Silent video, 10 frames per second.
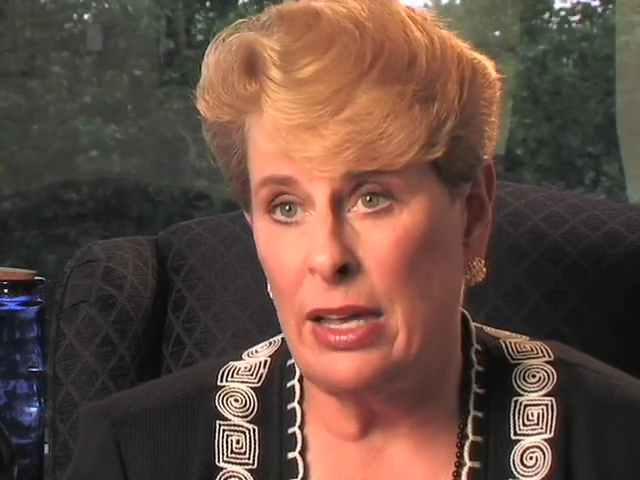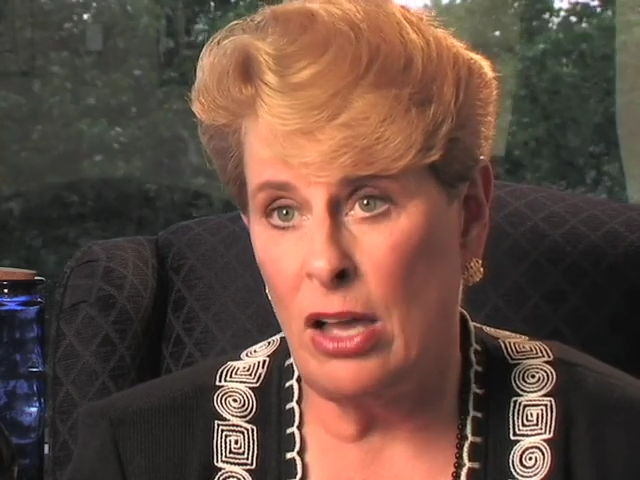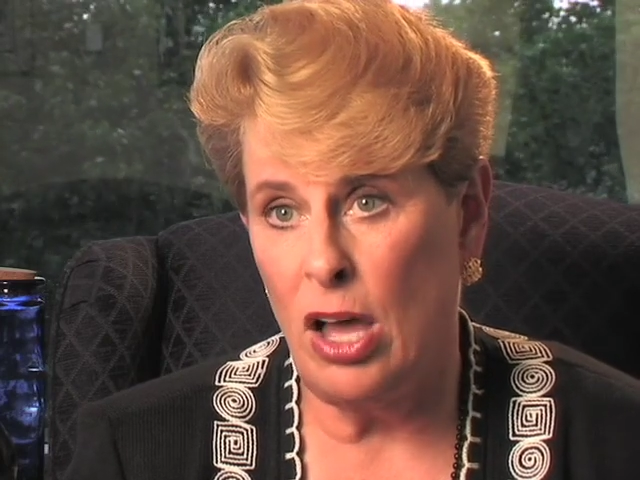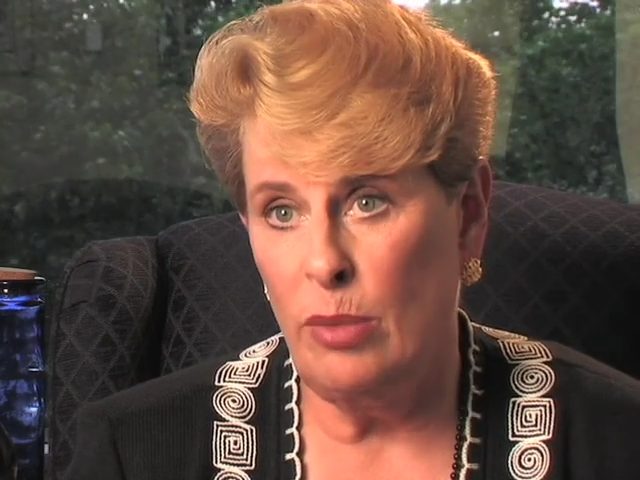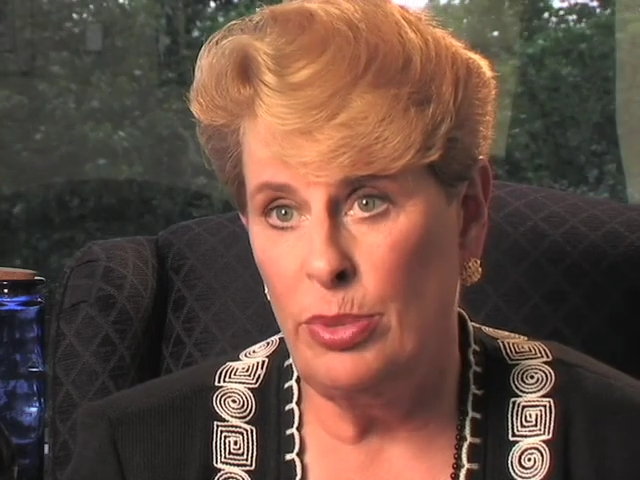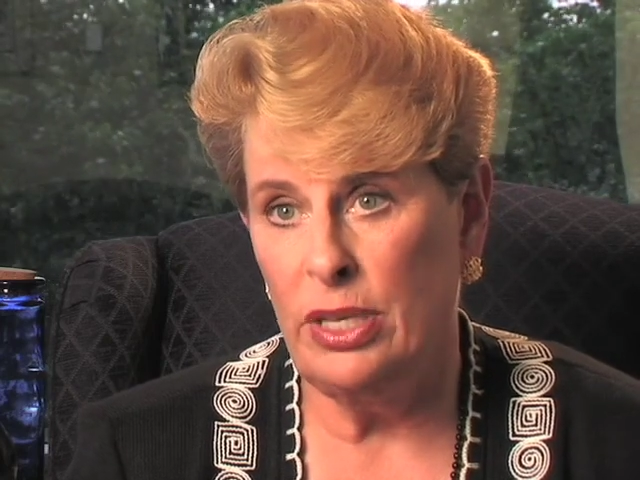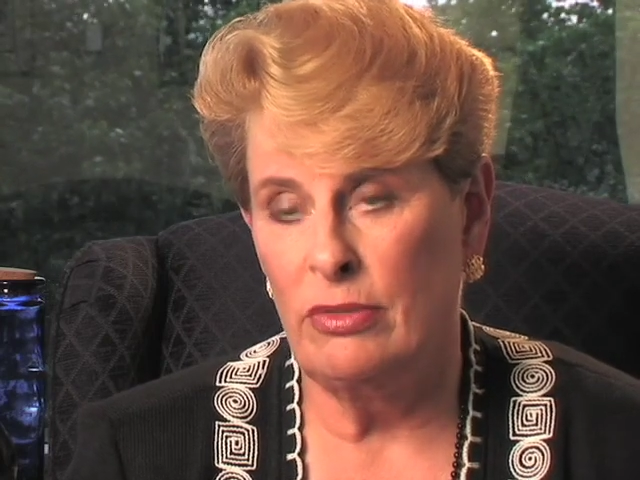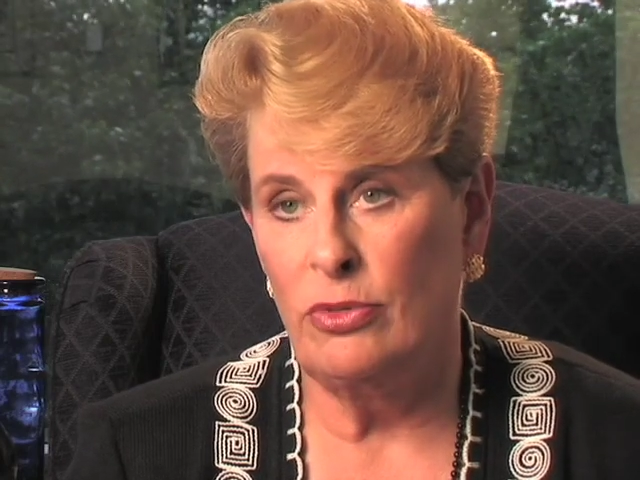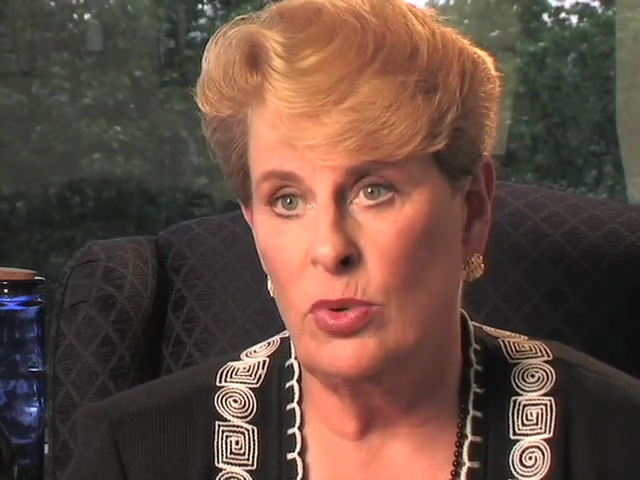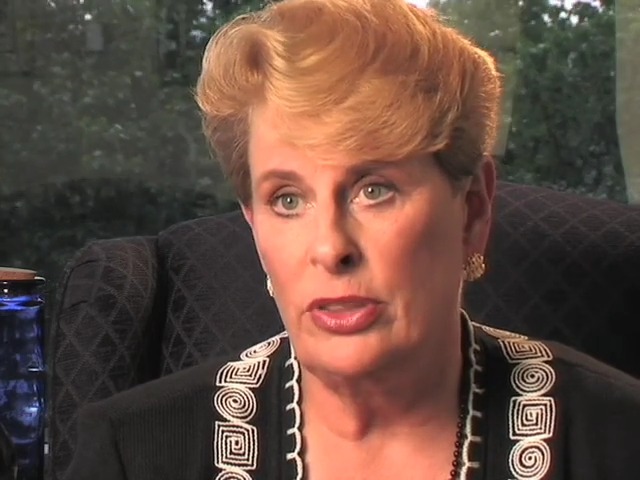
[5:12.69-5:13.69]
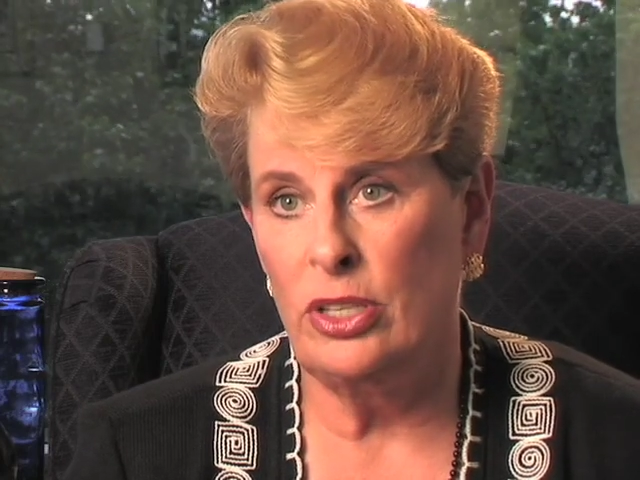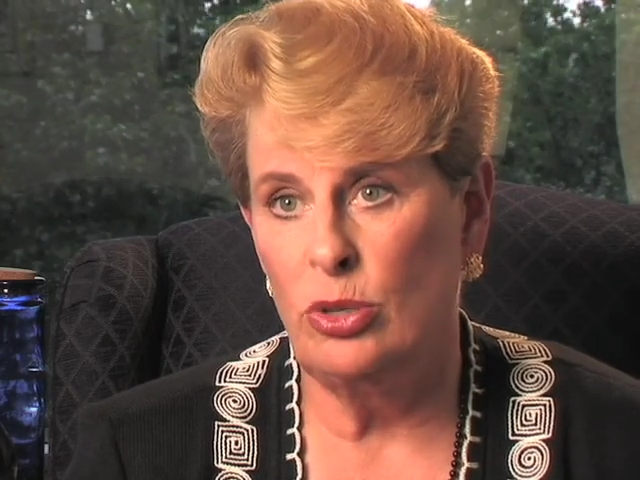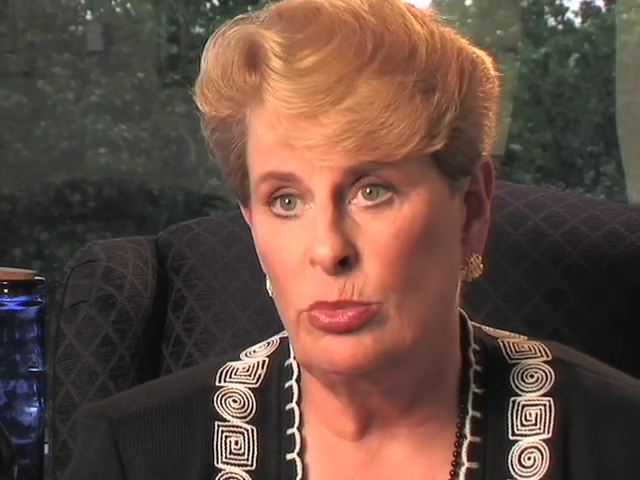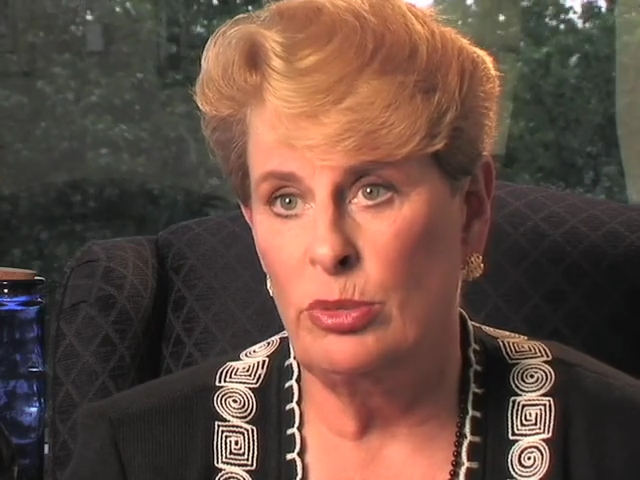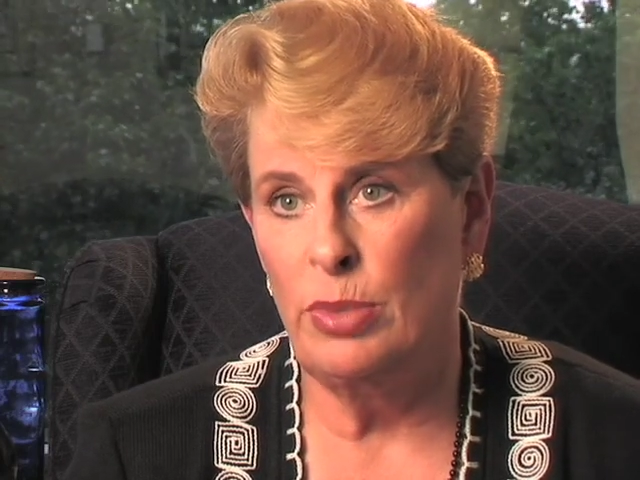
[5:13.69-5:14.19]
copy of what the
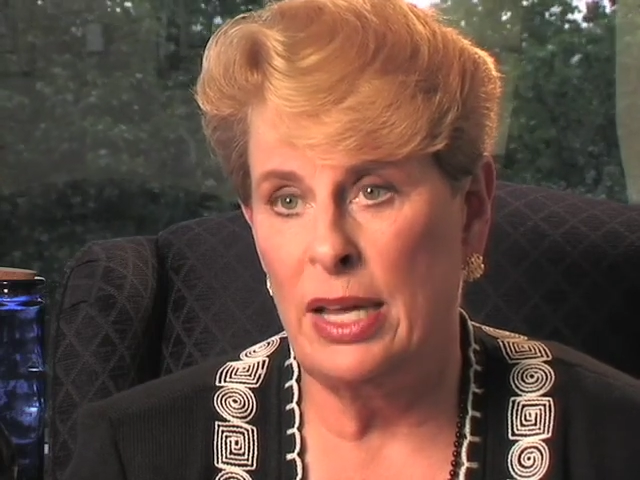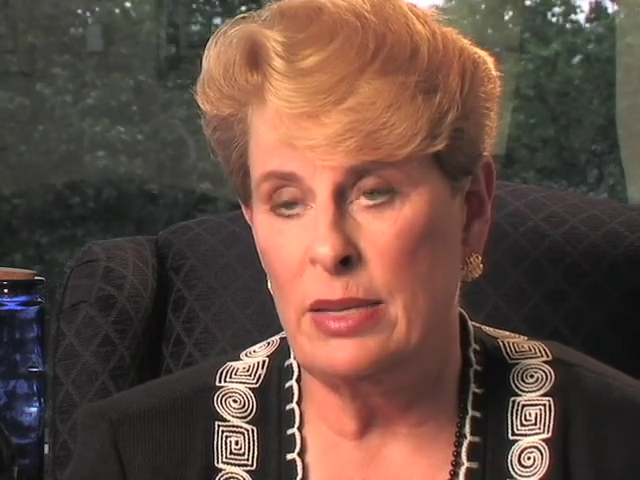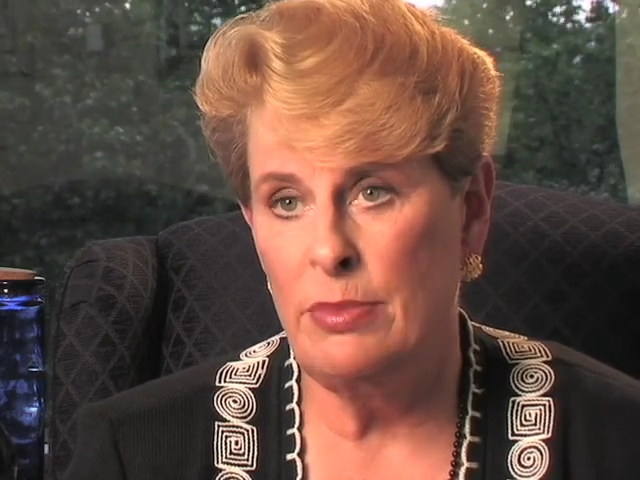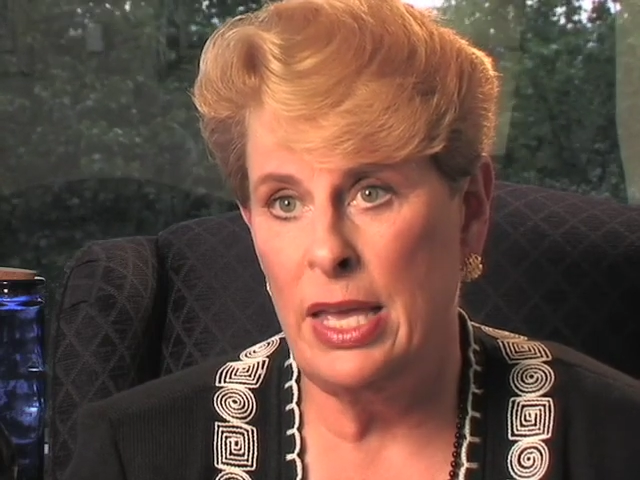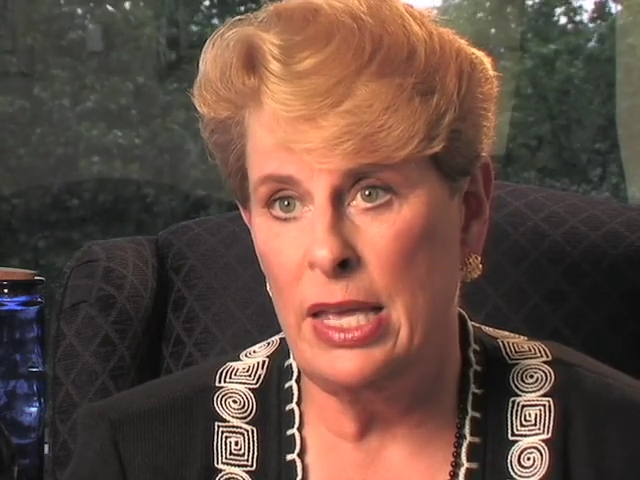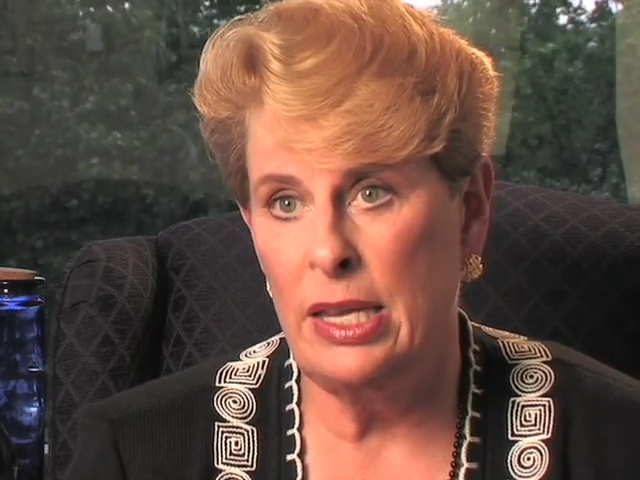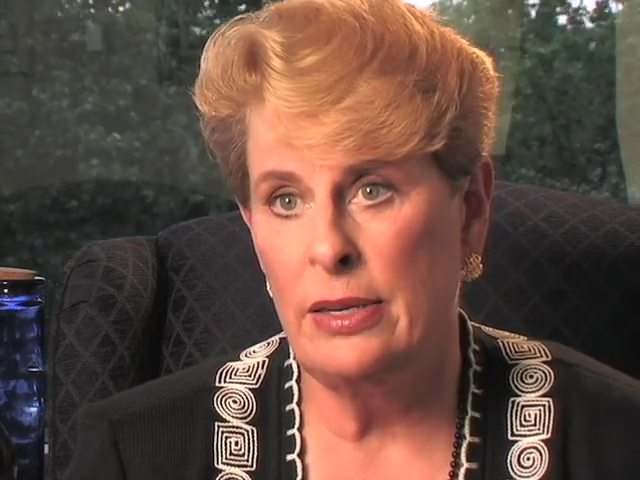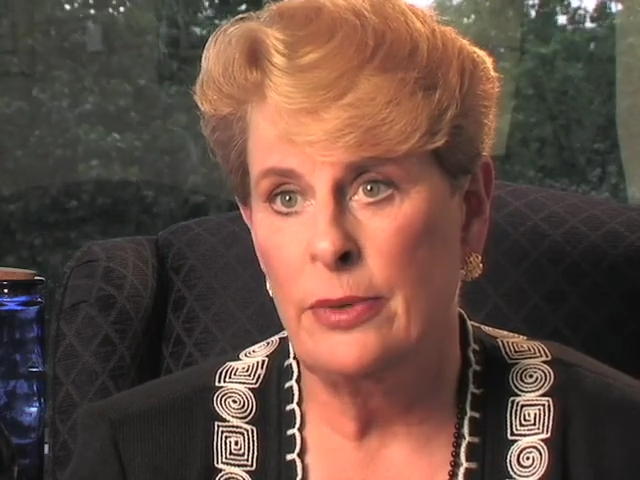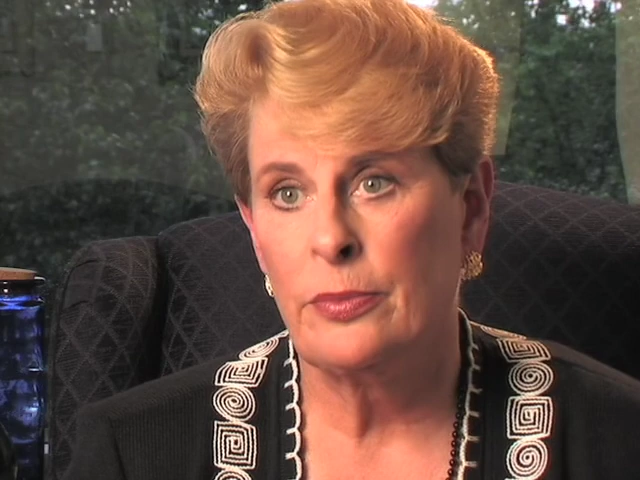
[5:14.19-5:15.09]
human body made,